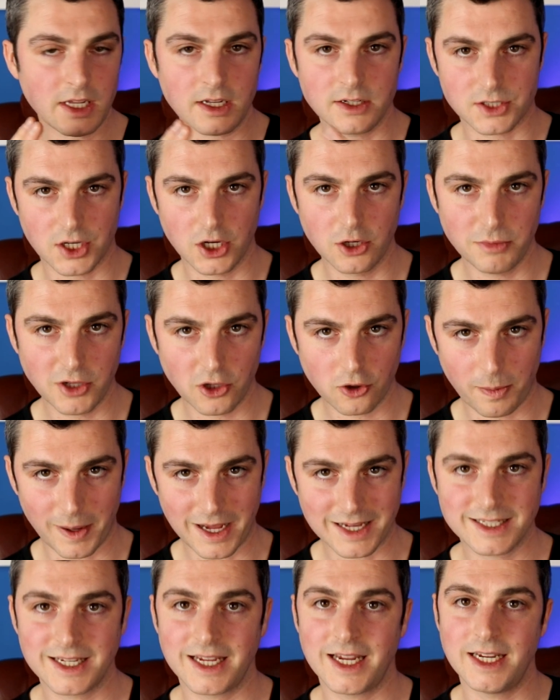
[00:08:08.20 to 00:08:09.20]
2 mil
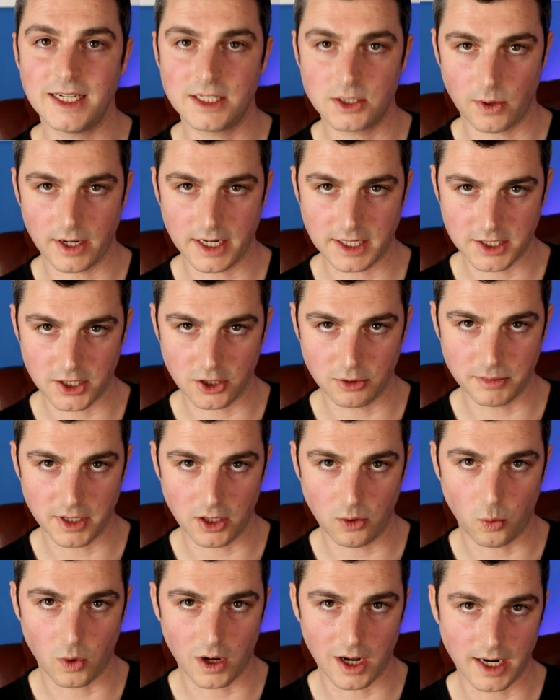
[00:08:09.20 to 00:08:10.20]
capacity, 22
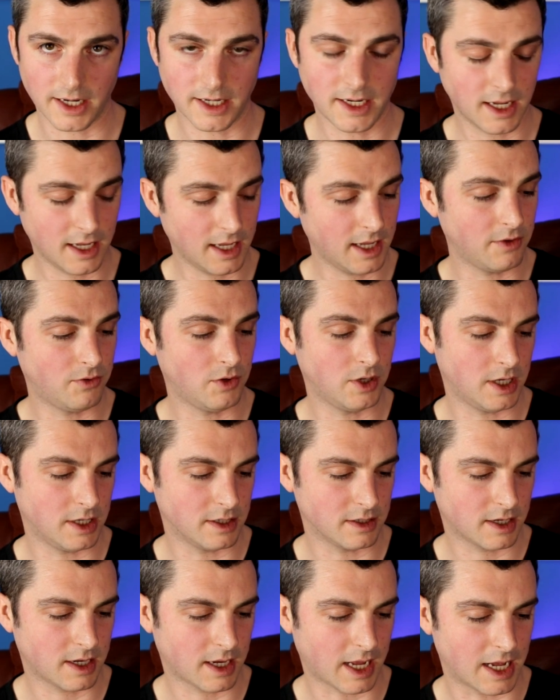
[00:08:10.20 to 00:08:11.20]
mil wide, if you
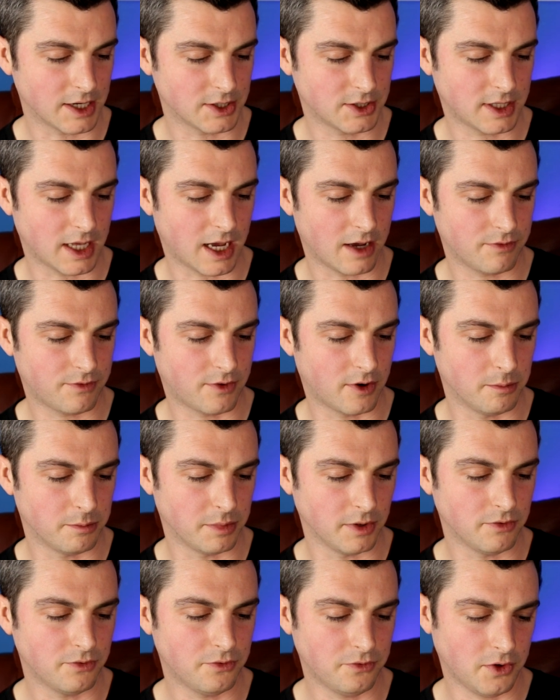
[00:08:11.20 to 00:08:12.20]
didn't catch that from
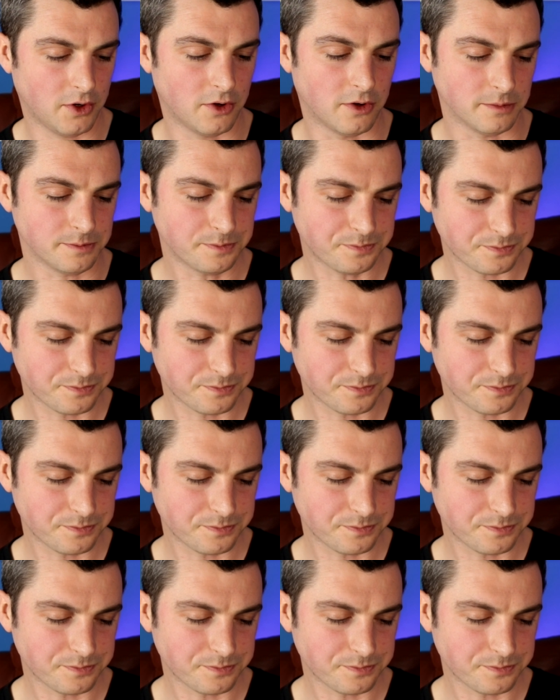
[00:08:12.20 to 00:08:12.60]
before.